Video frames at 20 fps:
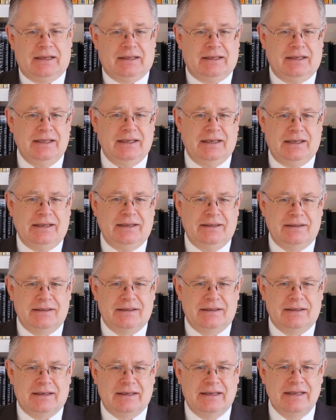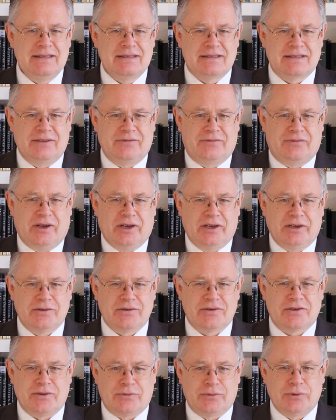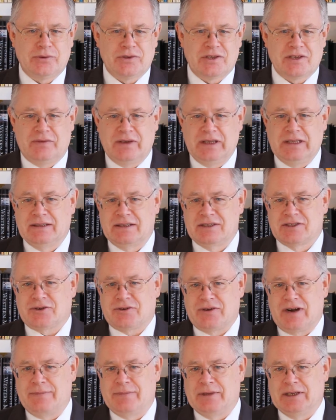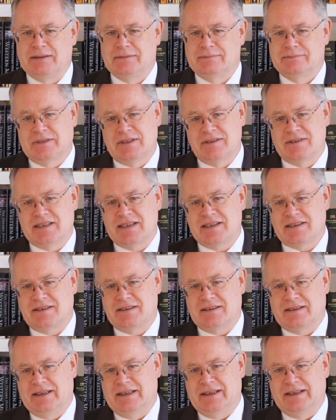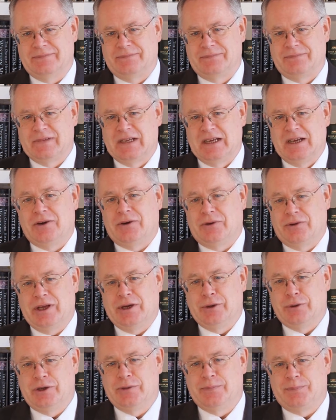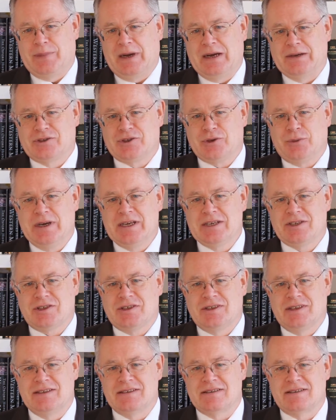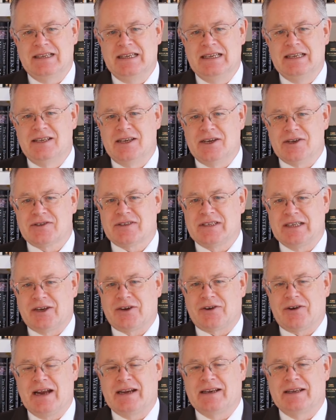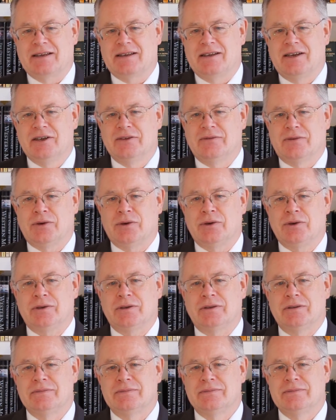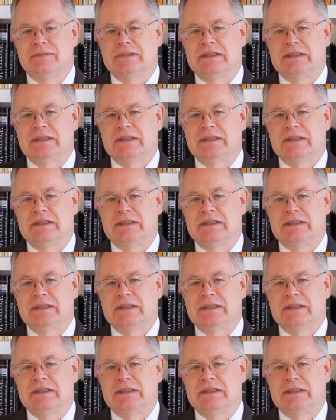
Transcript: Clearly, Lindsay follows the rules of English grammar consistently, although her punctuation is idiosyncratic overall.